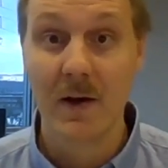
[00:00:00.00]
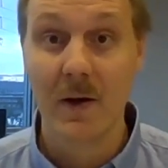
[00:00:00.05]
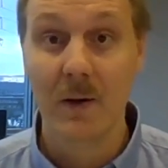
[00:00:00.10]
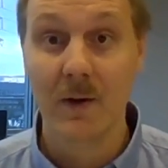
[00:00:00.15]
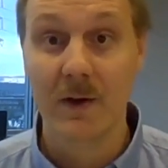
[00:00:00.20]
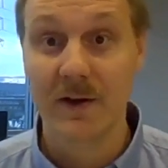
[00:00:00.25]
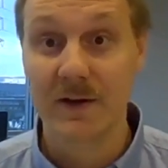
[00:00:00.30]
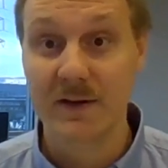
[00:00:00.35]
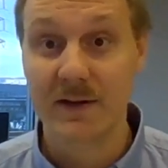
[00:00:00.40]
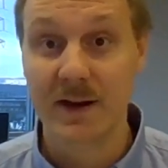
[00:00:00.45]

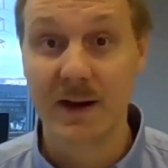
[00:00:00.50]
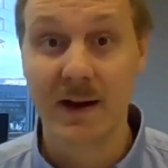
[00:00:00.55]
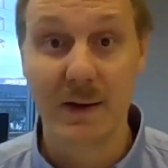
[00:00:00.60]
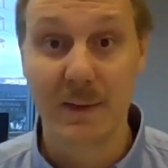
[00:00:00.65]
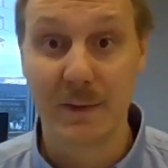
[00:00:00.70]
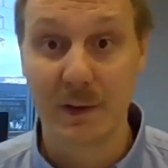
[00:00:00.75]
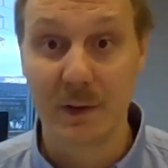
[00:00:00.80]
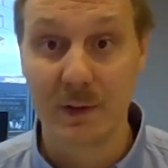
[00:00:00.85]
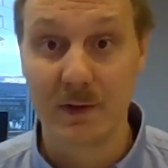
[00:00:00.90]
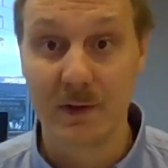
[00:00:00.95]
or the state
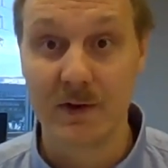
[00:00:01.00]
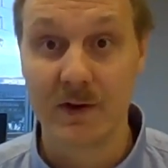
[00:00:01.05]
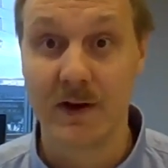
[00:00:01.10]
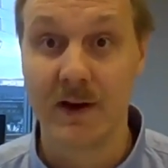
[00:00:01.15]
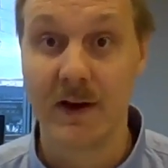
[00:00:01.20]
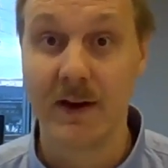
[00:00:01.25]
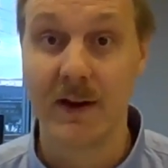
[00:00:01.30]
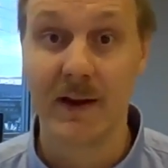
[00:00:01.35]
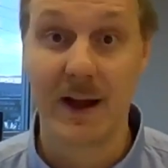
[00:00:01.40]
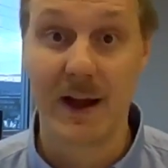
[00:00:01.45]

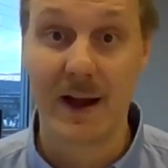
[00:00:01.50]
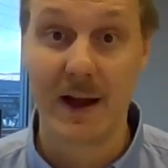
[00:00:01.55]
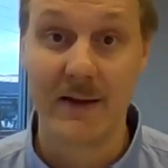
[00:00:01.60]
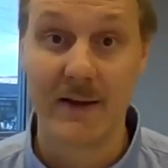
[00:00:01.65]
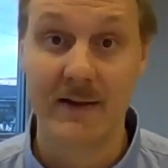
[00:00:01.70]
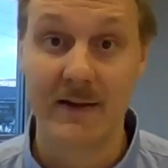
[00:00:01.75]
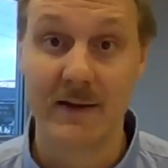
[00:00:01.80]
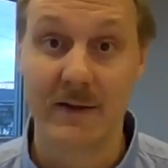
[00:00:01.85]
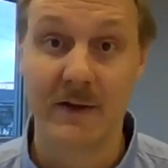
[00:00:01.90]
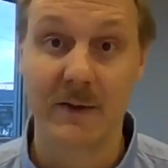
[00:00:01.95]
evolution in the
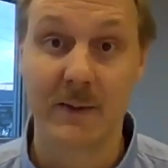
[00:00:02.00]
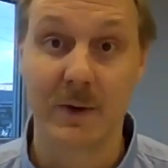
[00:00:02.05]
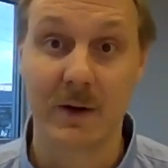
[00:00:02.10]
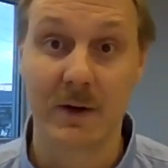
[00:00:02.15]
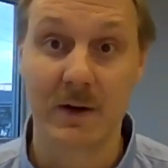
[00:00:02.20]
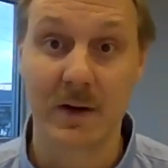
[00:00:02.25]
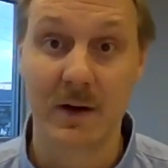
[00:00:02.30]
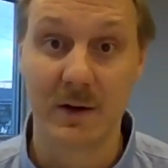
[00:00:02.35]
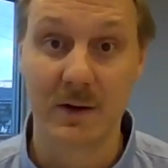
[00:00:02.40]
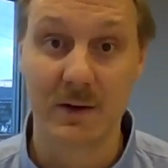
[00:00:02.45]
case of
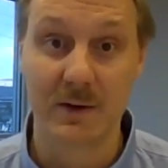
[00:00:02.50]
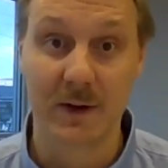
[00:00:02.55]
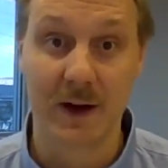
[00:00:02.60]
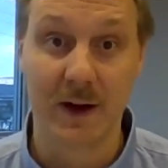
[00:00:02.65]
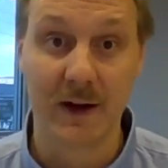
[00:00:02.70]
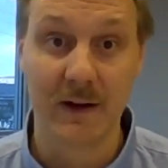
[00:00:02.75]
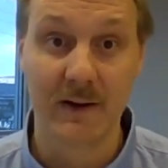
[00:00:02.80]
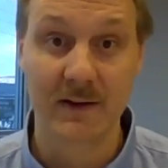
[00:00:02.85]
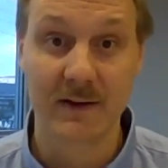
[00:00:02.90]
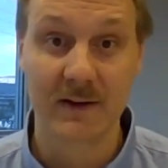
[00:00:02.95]
smart
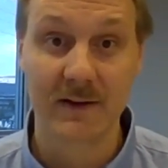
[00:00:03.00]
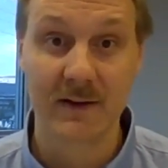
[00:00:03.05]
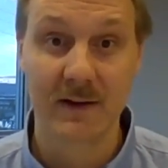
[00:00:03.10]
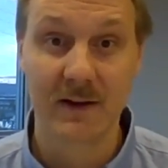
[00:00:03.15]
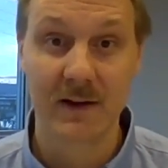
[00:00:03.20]
contracts.